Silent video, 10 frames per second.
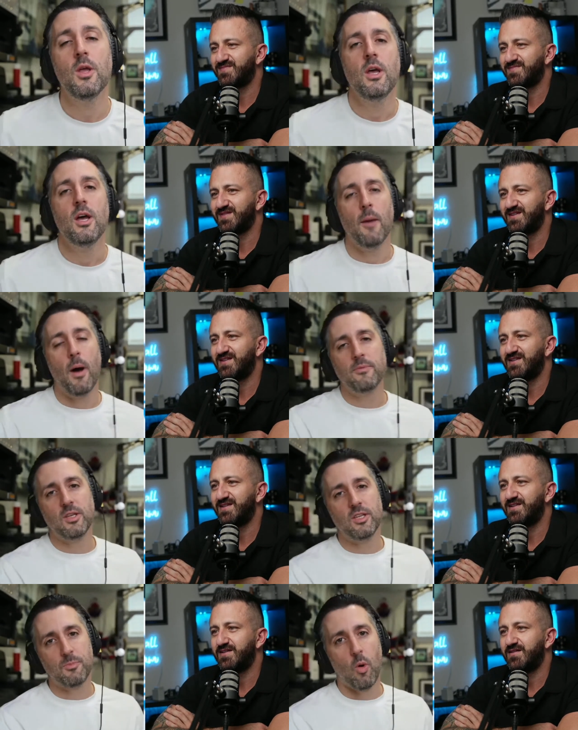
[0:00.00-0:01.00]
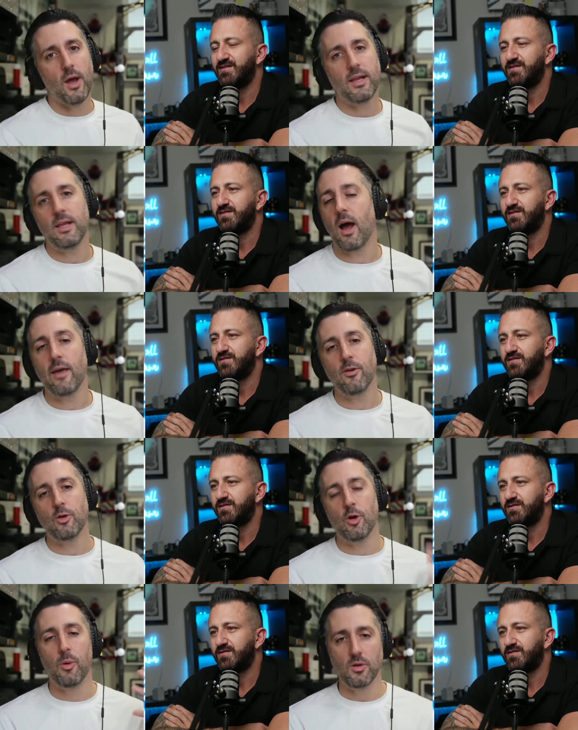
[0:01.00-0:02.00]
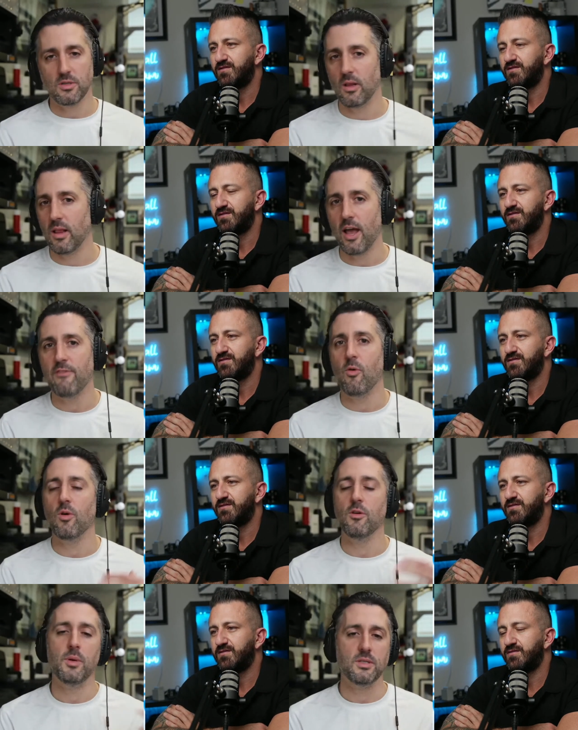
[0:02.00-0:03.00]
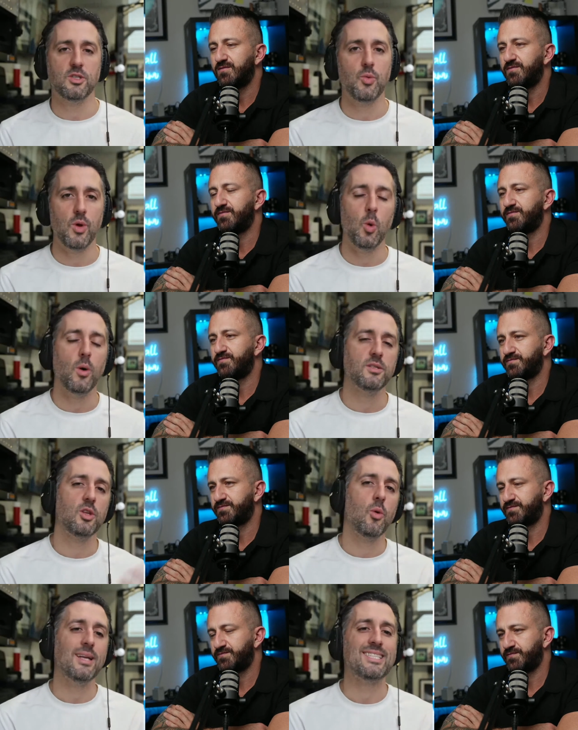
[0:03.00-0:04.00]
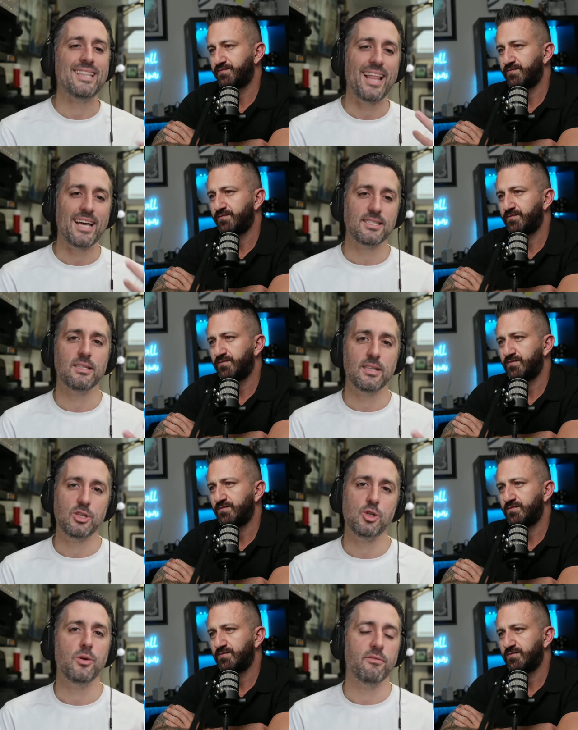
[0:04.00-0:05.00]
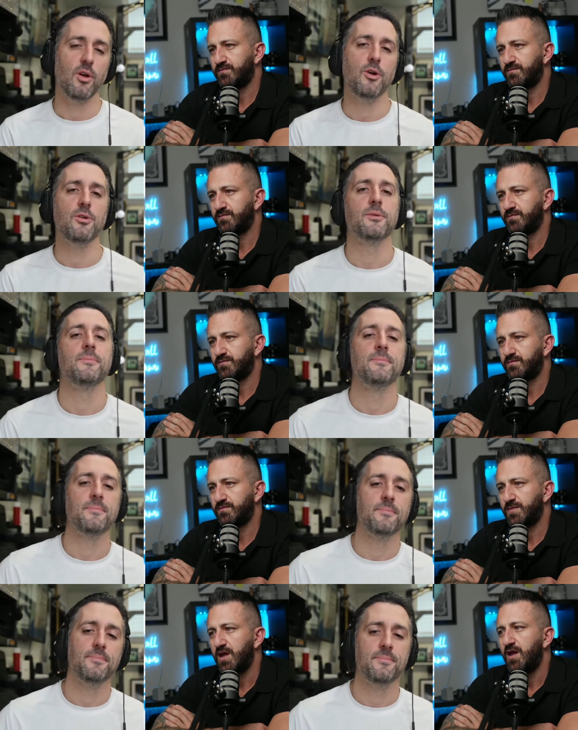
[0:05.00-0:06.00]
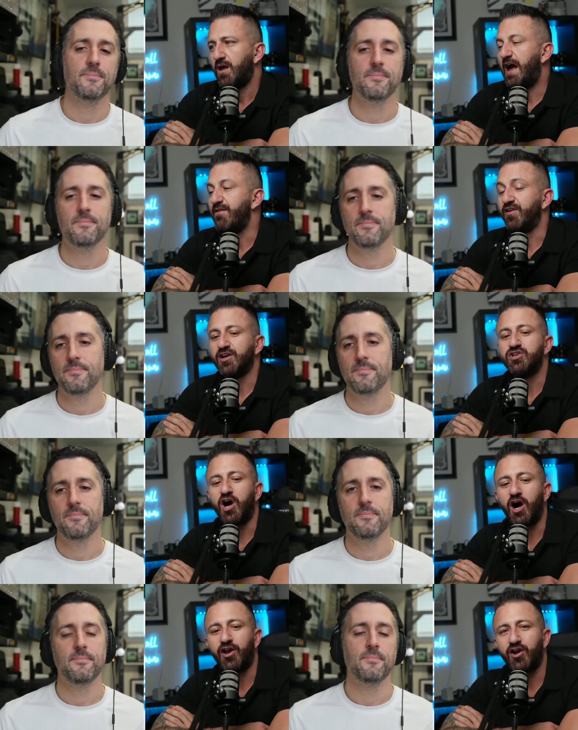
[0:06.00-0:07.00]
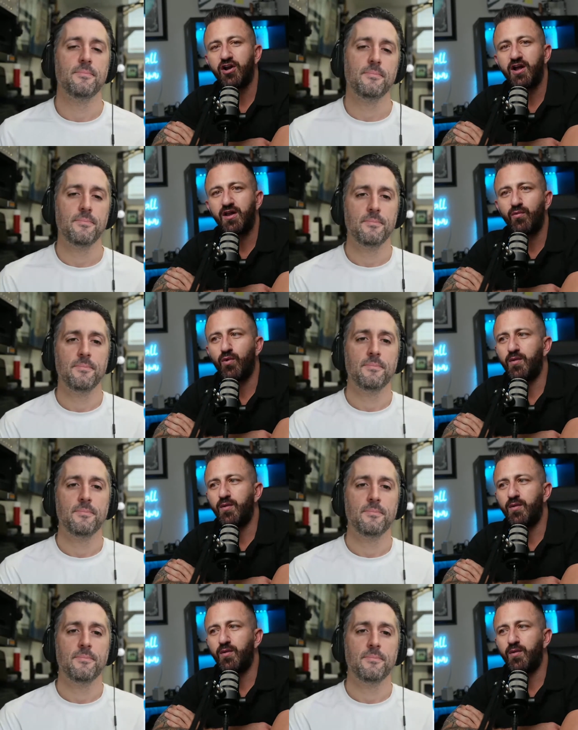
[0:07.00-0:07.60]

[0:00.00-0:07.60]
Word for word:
Speaker 1: Um, up to this point in either your personal life or your business career, what is the greatest lesson that you have learned?
Speaker 2: Having a daughter and what